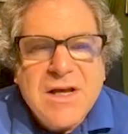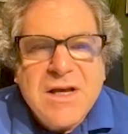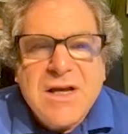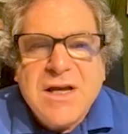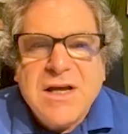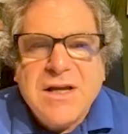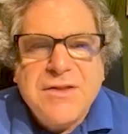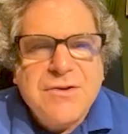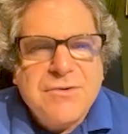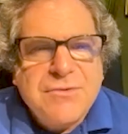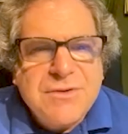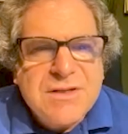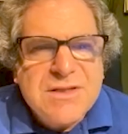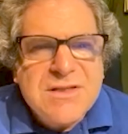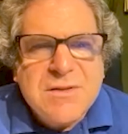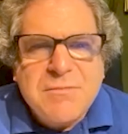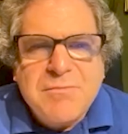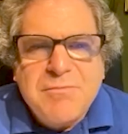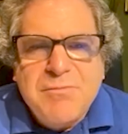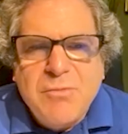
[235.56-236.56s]
And there is
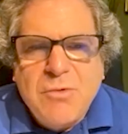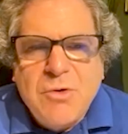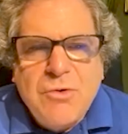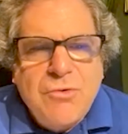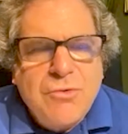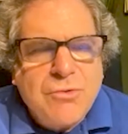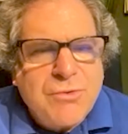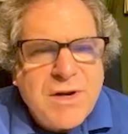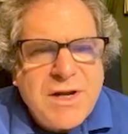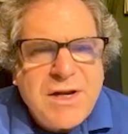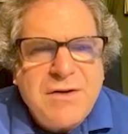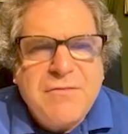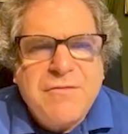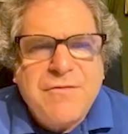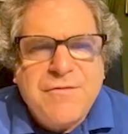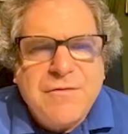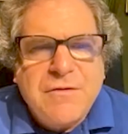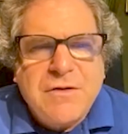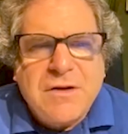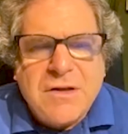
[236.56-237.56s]
a great
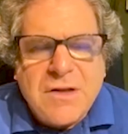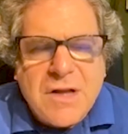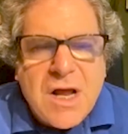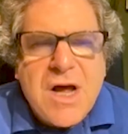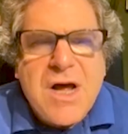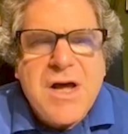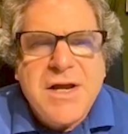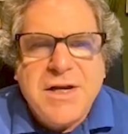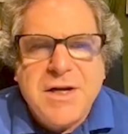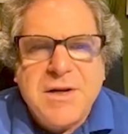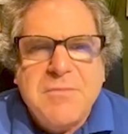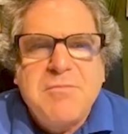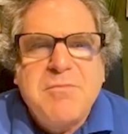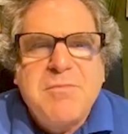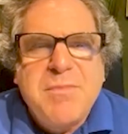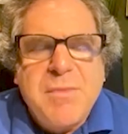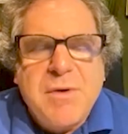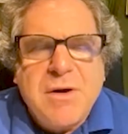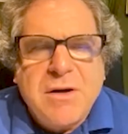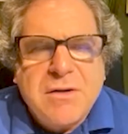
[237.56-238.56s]
line,
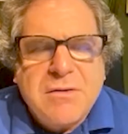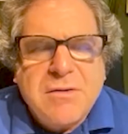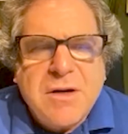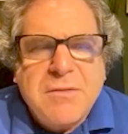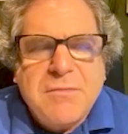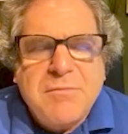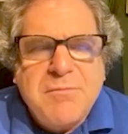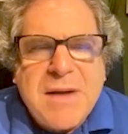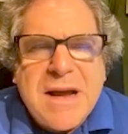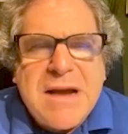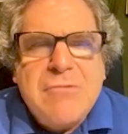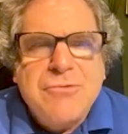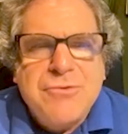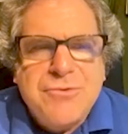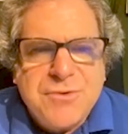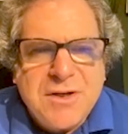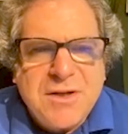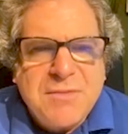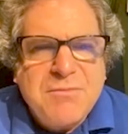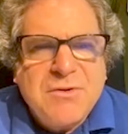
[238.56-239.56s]
a
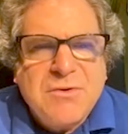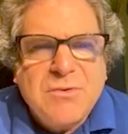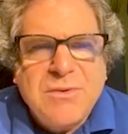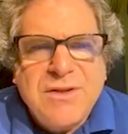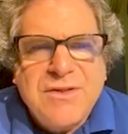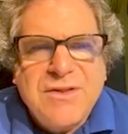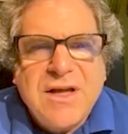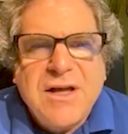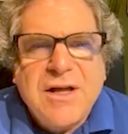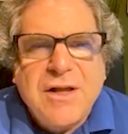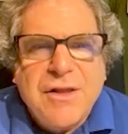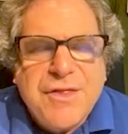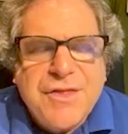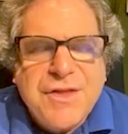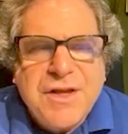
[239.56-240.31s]
boundary between the healthy